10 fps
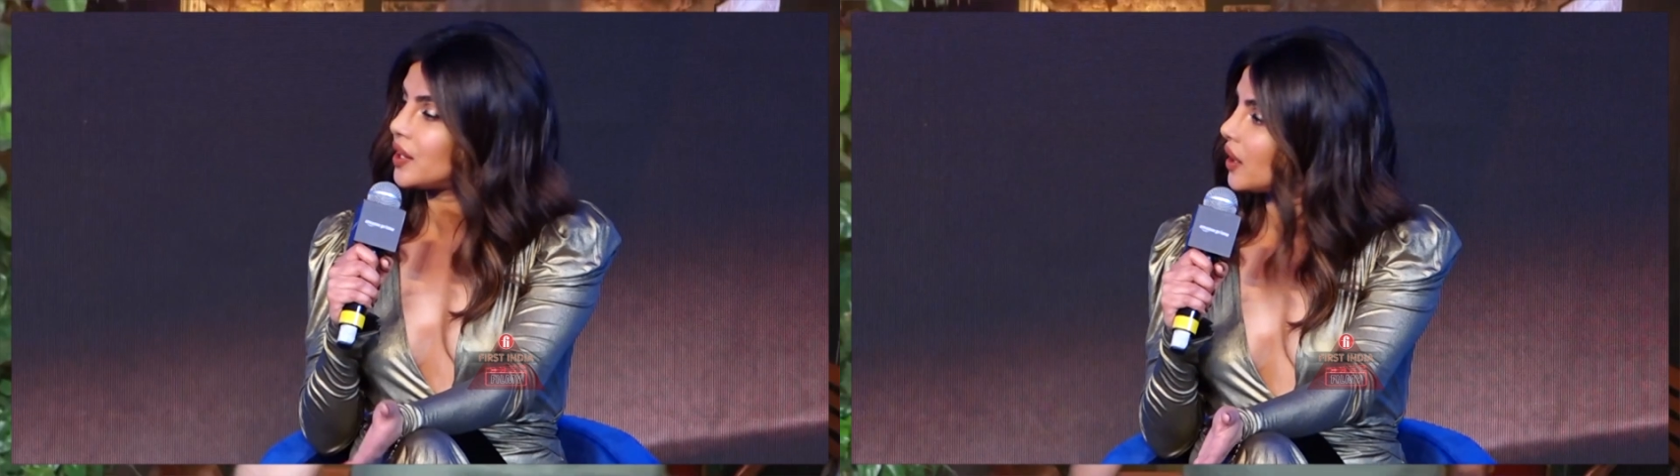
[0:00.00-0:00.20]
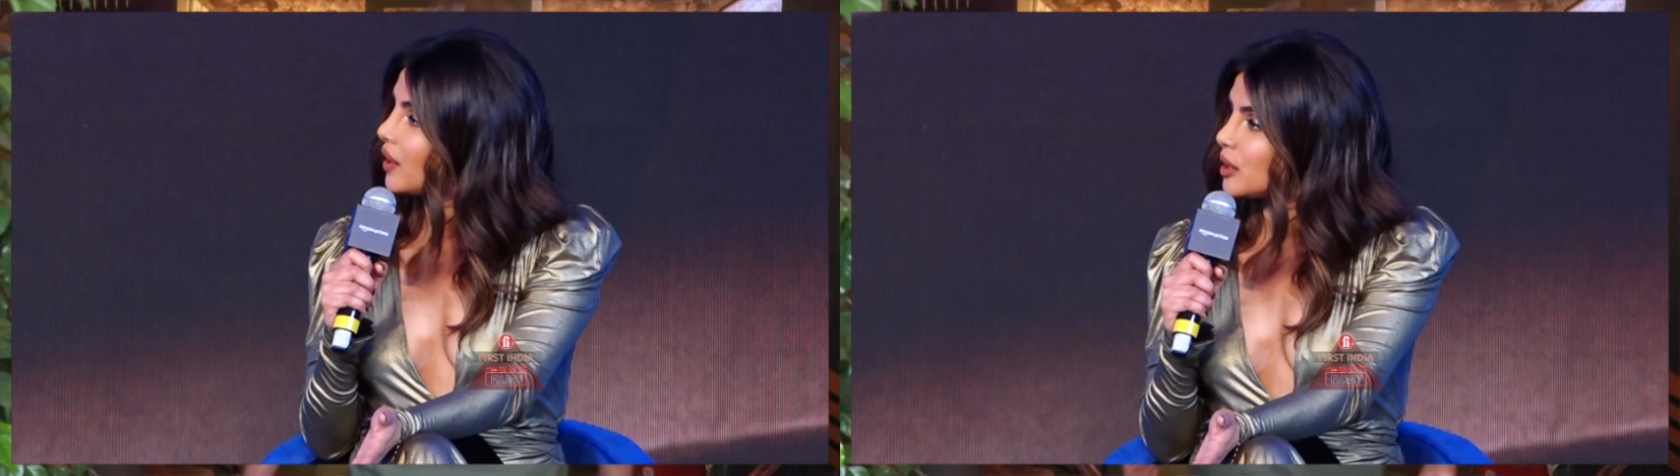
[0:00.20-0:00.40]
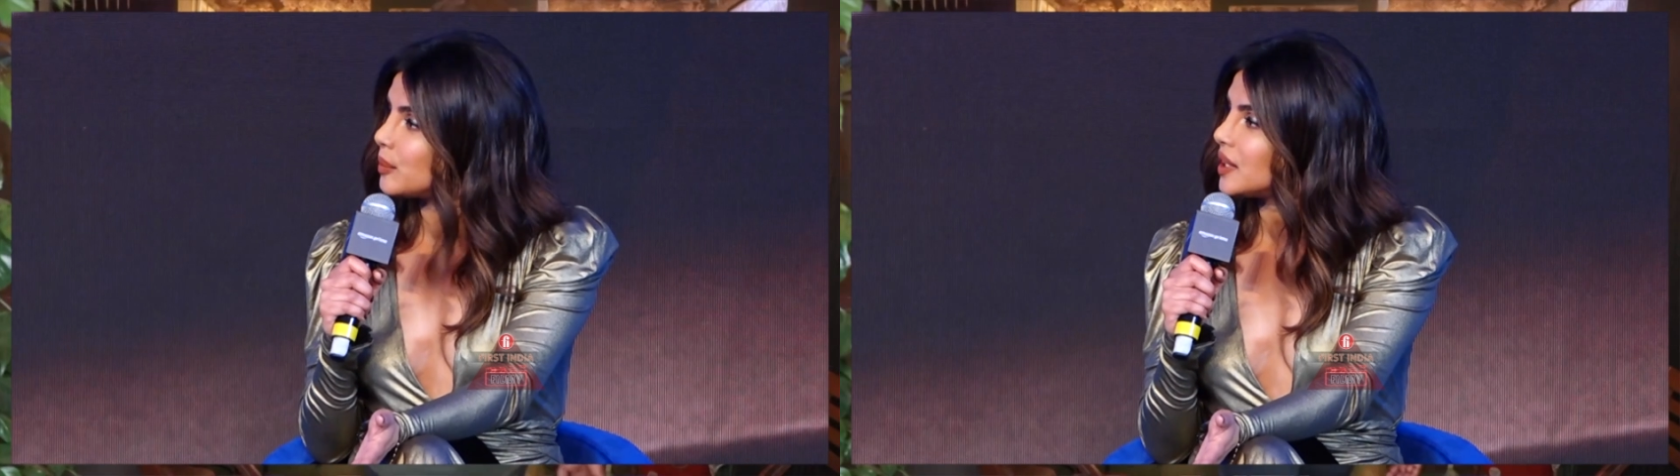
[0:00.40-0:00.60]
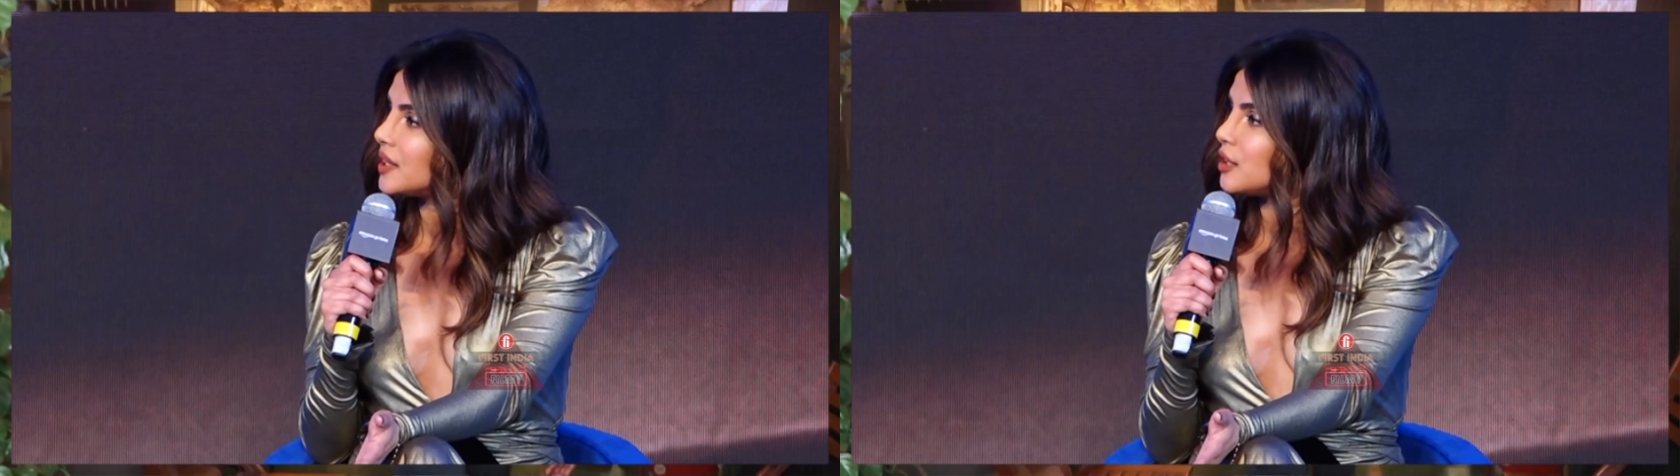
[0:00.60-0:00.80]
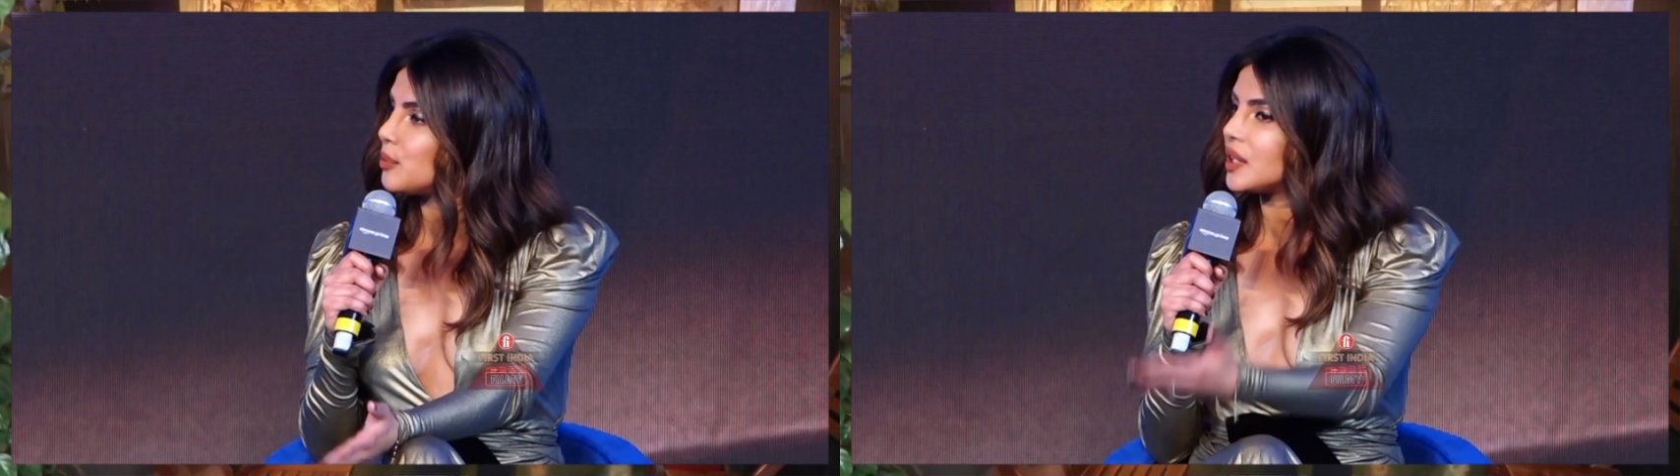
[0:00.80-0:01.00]
their
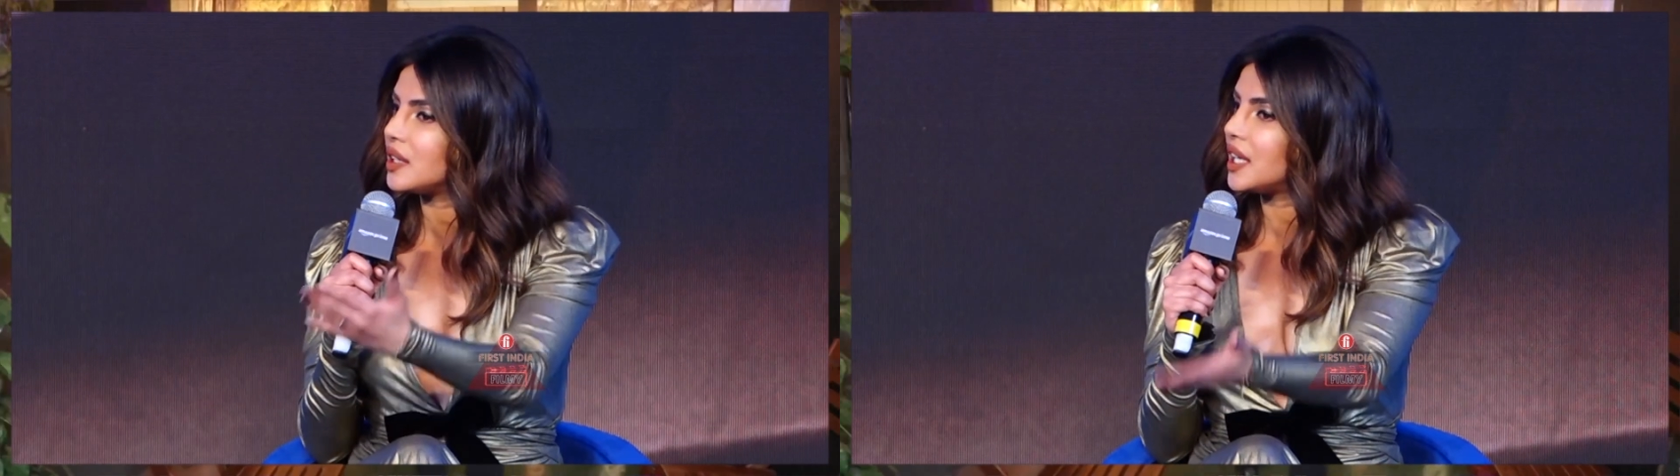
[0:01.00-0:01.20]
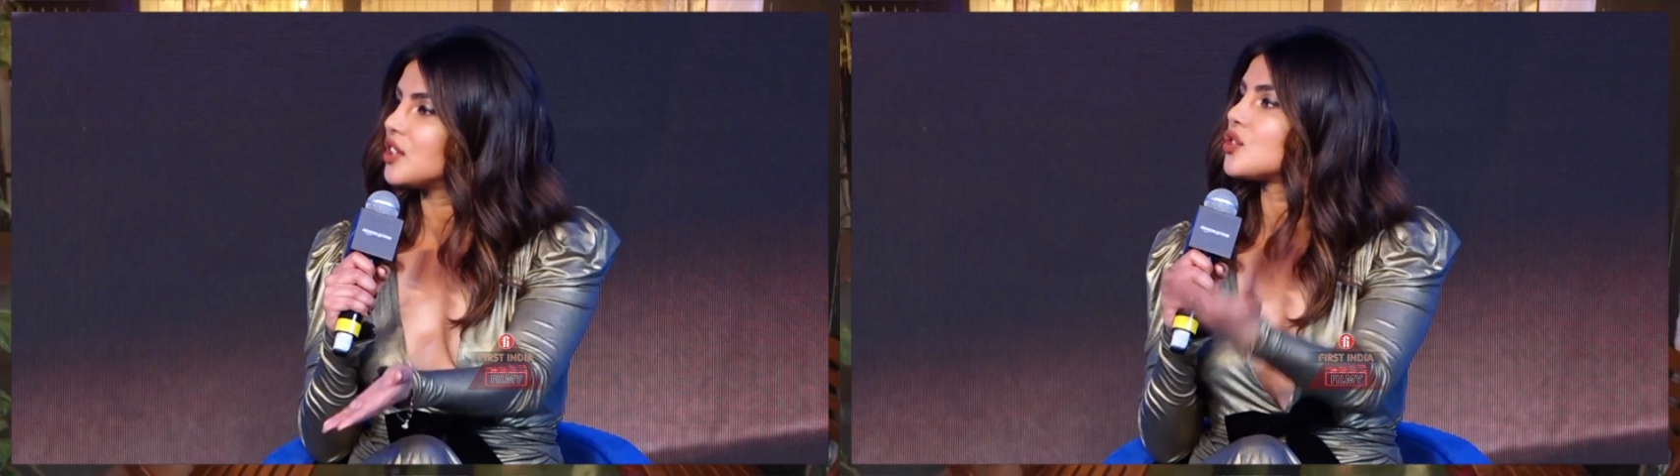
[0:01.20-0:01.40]
credibility, but they